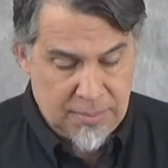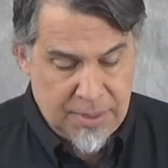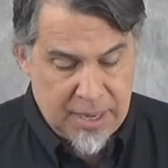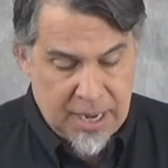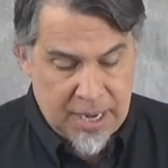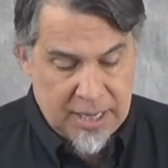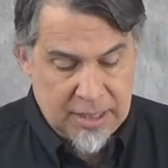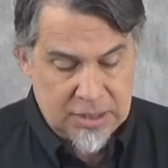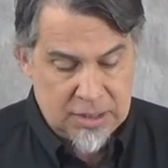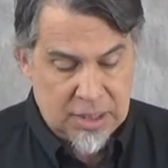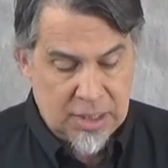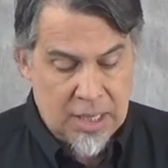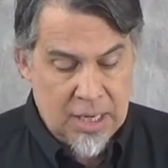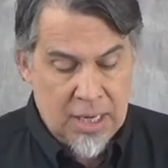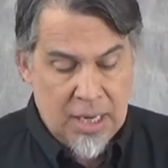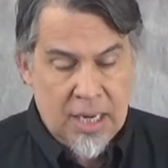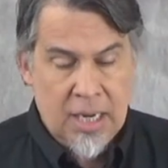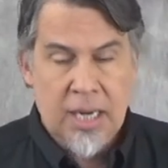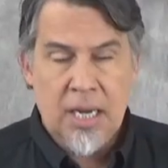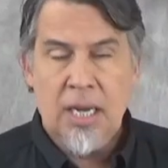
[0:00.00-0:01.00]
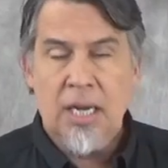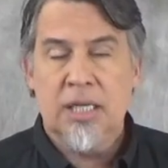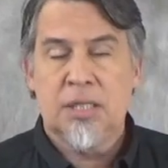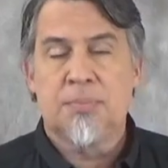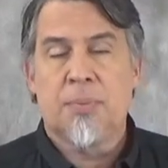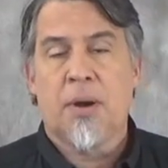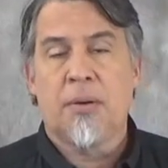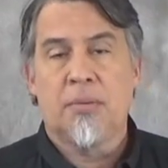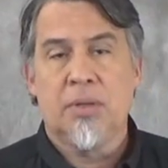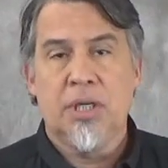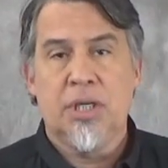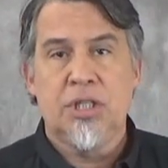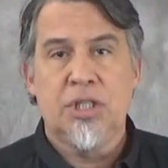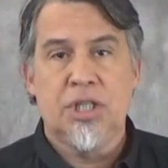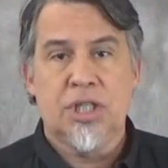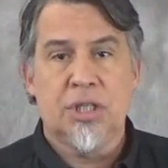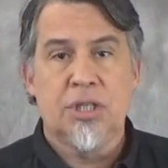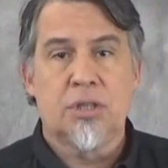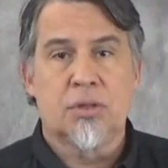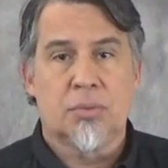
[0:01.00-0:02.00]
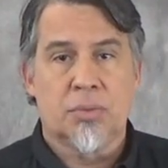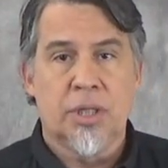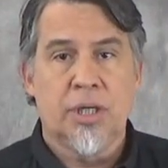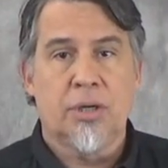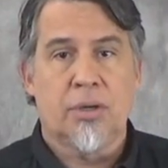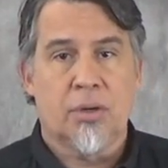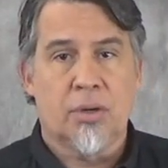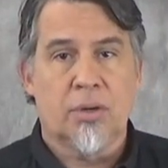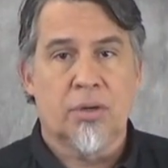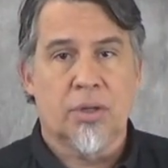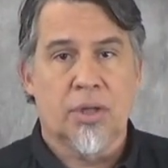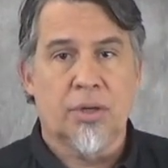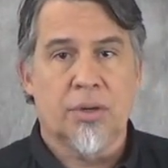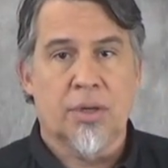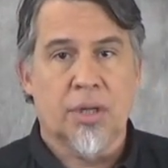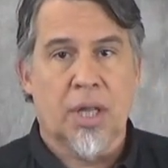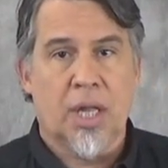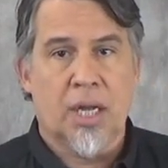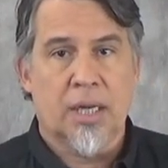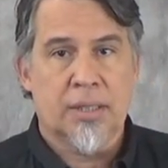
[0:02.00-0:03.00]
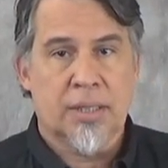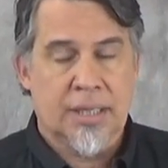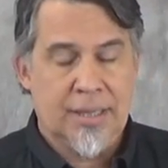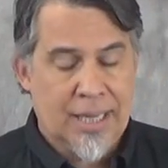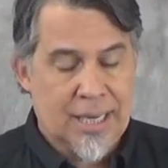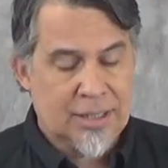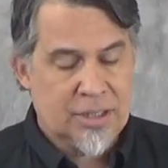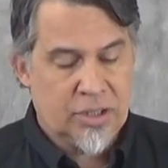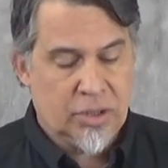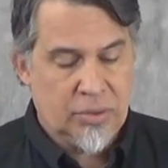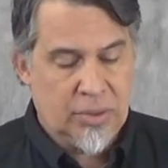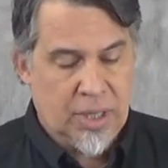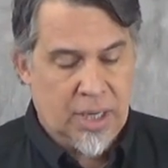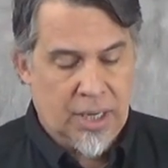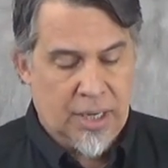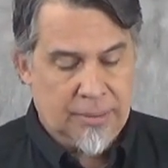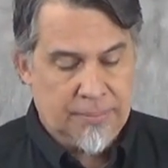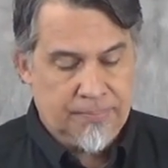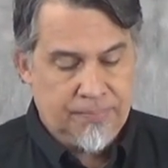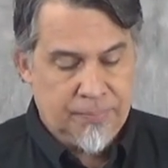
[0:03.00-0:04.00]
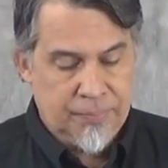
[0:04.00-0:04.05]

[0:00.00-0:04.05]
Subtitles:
past. It's probably a Gen 3 or earlier Glock, and that's okay.